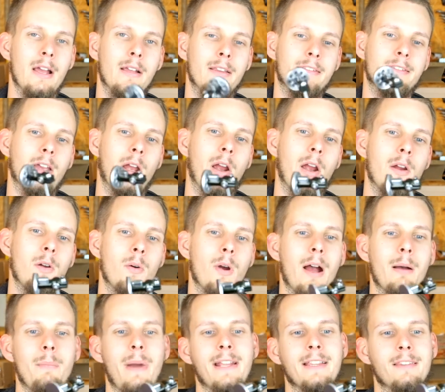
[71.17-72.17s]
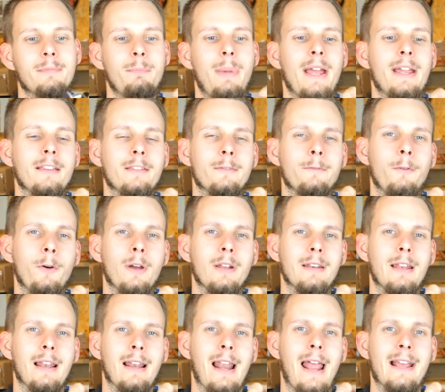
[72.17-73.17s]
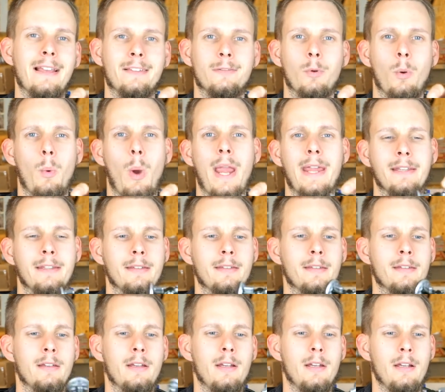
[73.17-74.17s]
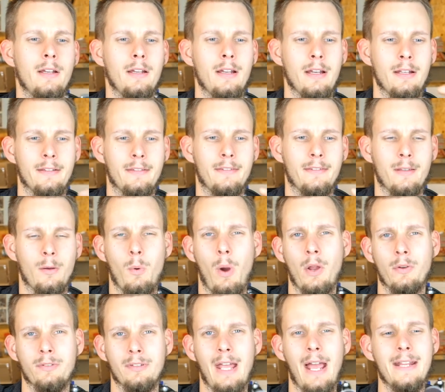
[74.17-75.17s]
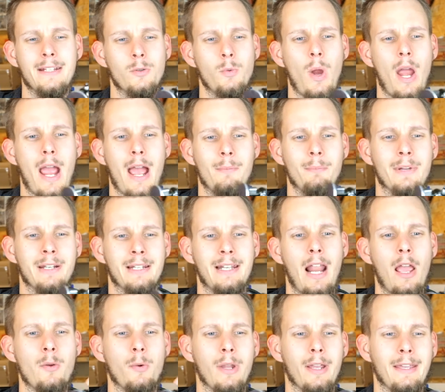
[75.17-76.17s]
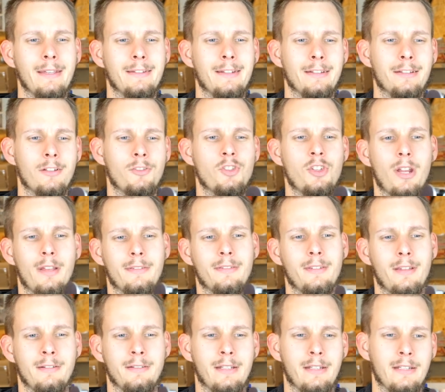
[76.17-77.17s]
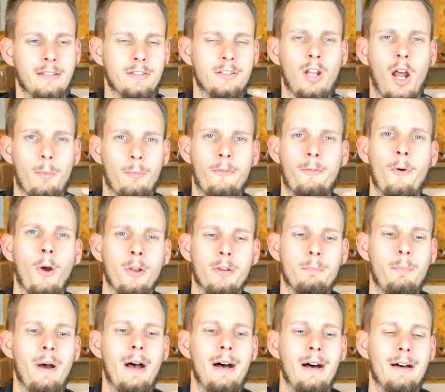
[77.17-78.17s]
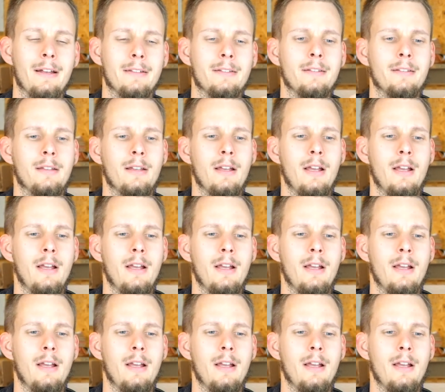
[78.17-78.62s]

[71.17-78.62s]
So I made space for a little extra weight. It's around 9 grams and located just on the top front part.